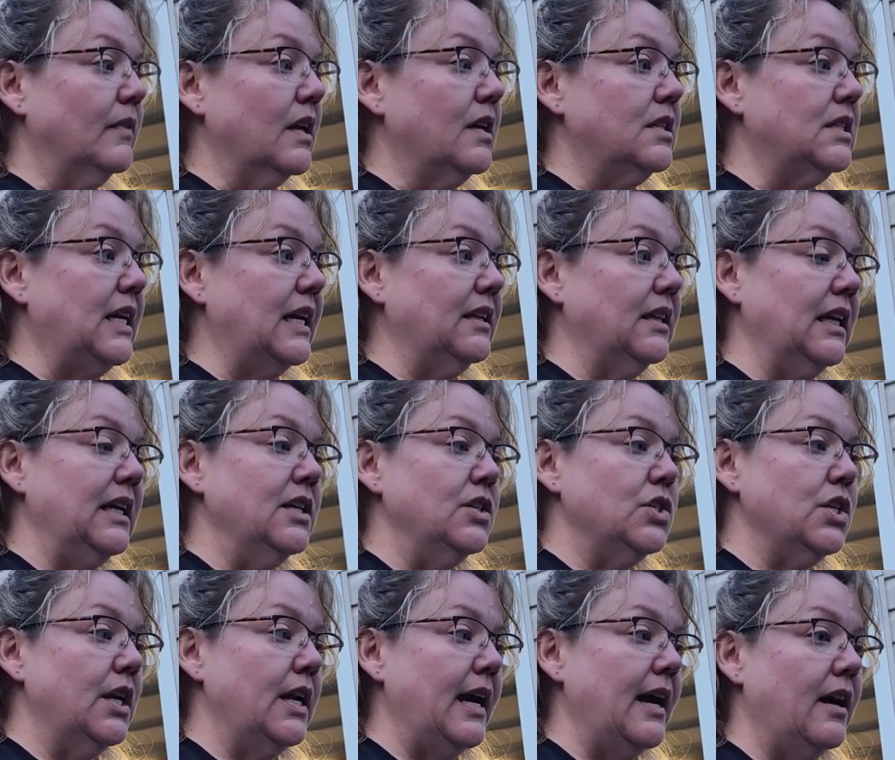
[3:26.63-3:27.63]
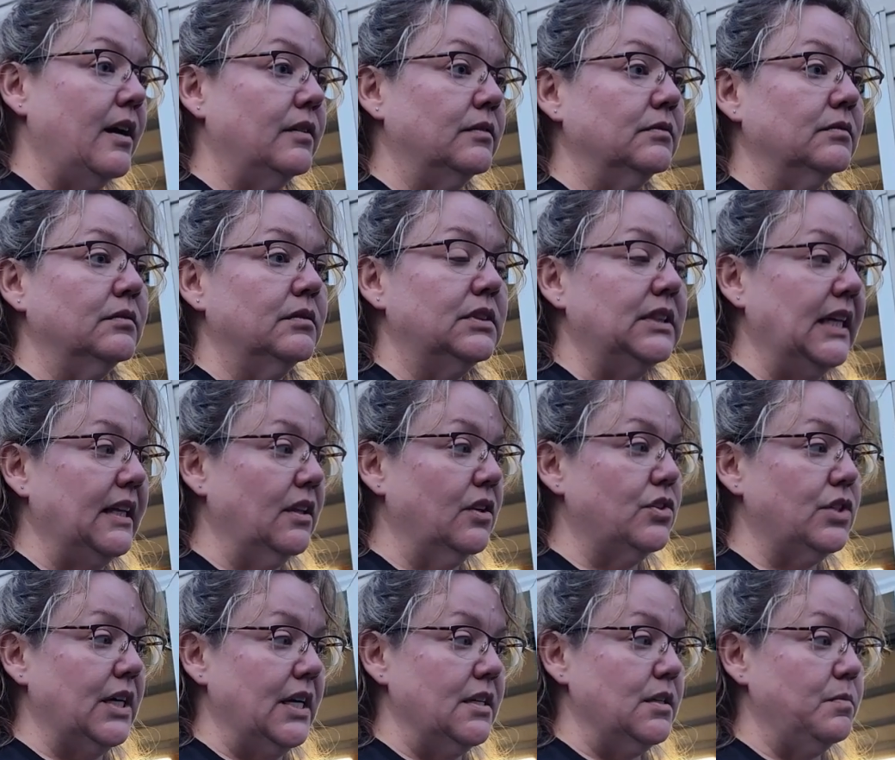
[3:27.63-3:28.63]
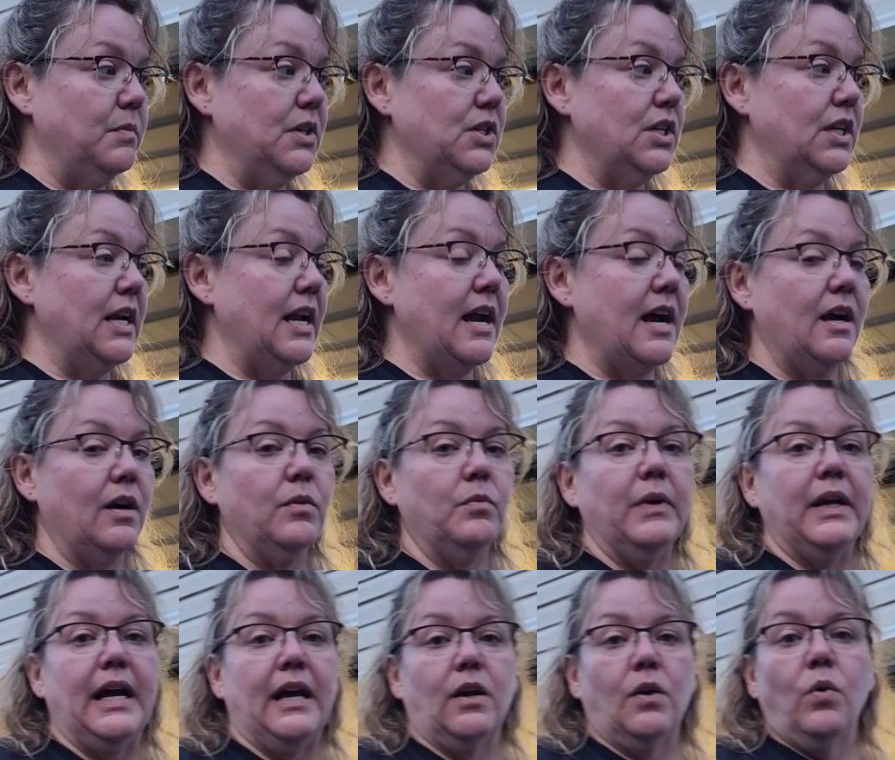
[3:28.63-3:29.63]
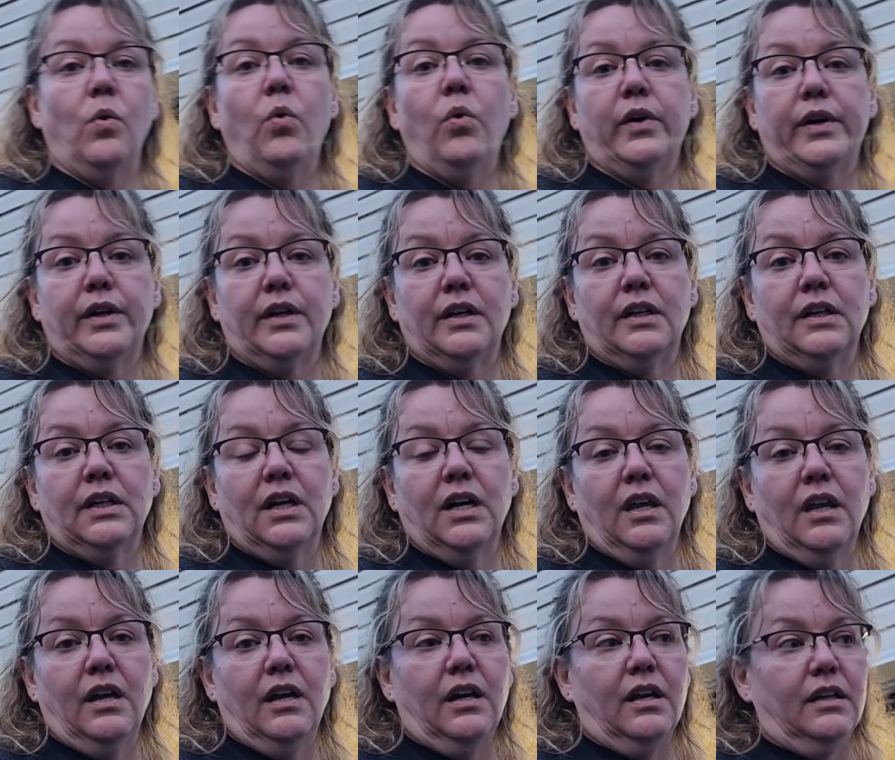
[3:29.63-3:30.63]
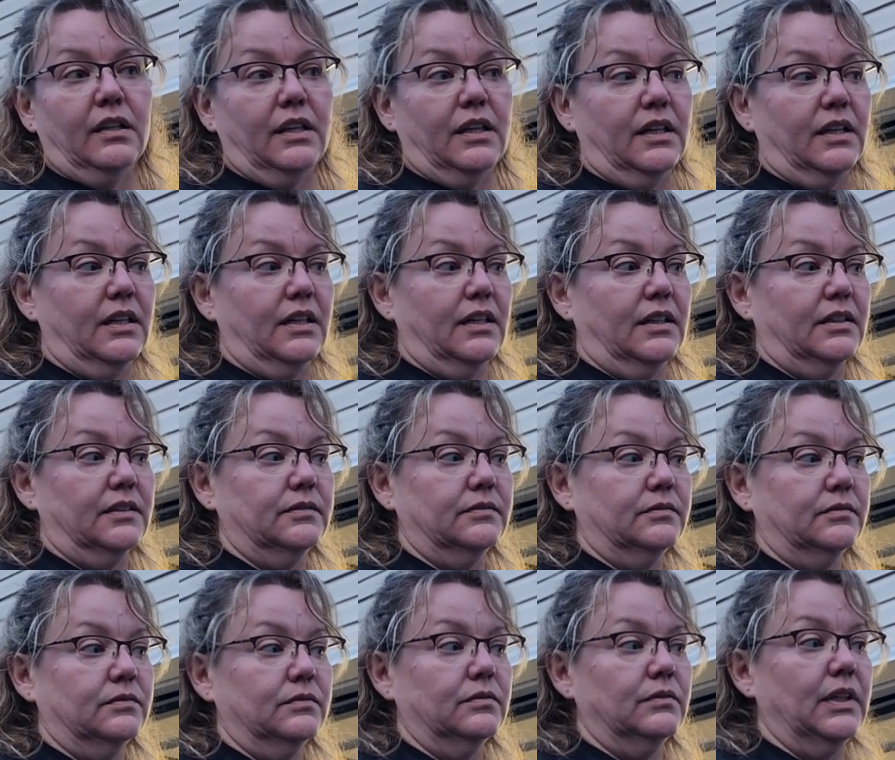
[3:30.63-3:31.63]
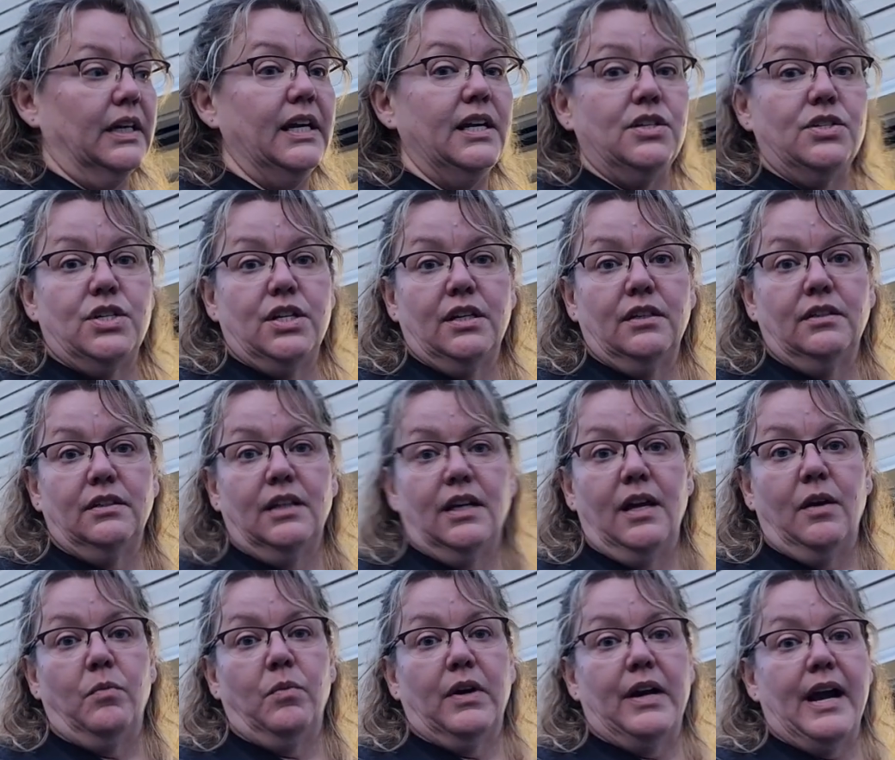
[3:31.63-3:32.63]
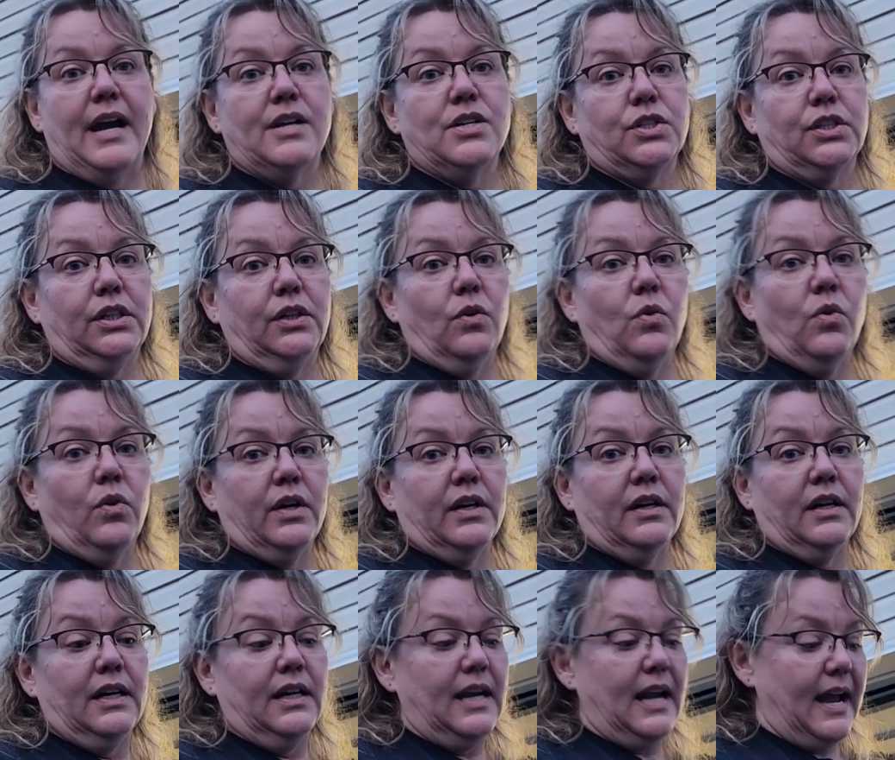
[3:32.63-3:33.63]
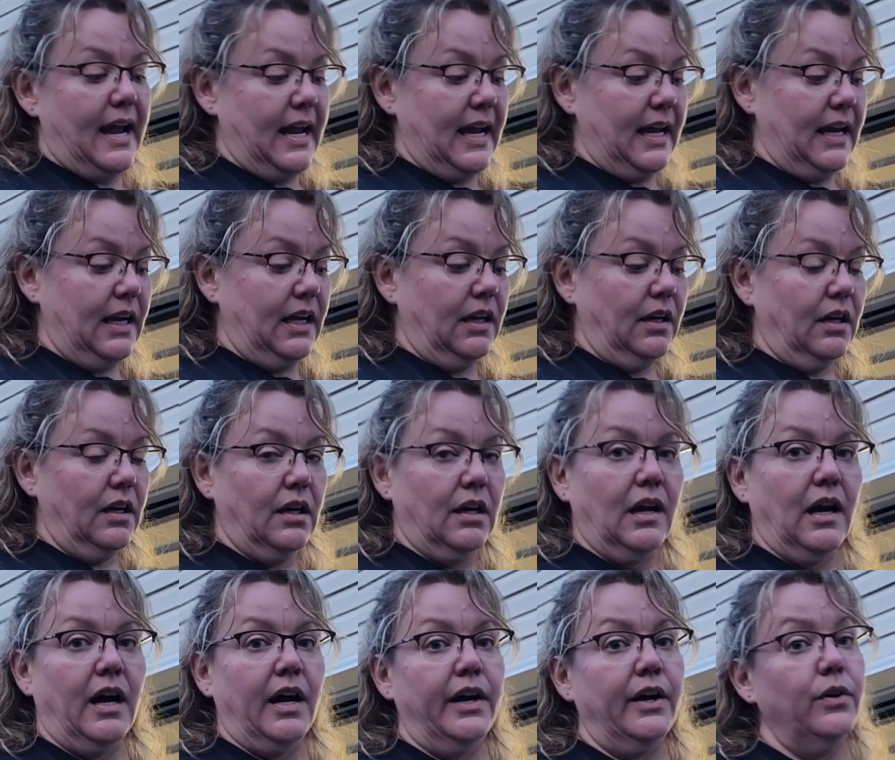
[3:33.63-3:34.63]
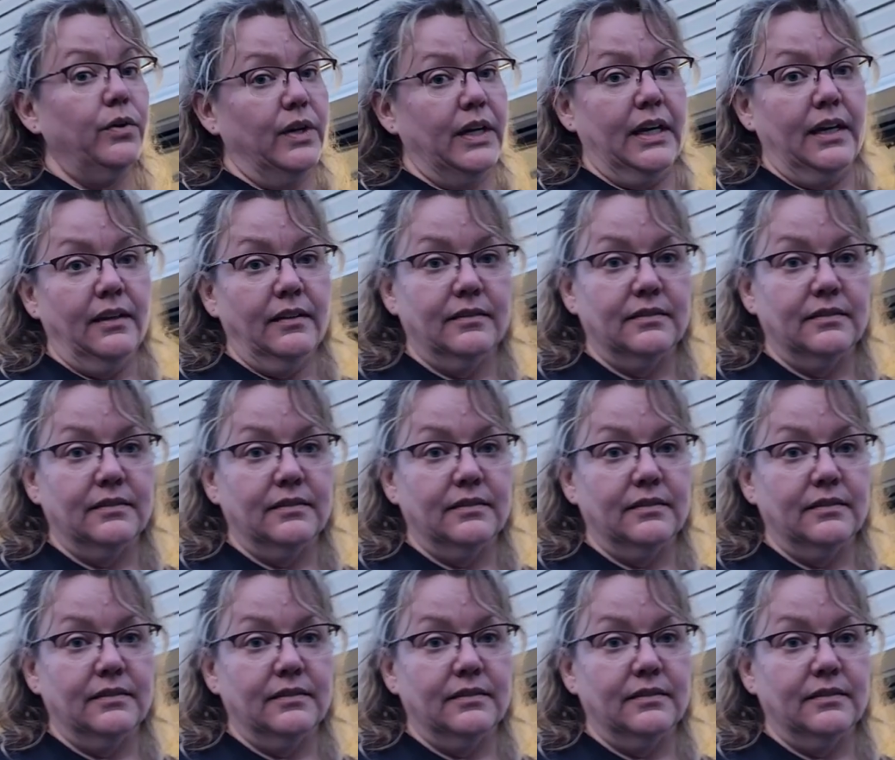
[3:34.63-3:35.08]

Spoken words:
take the engine out, take the transmission out. We got to order the engine, and we're actually ordering a Coyote.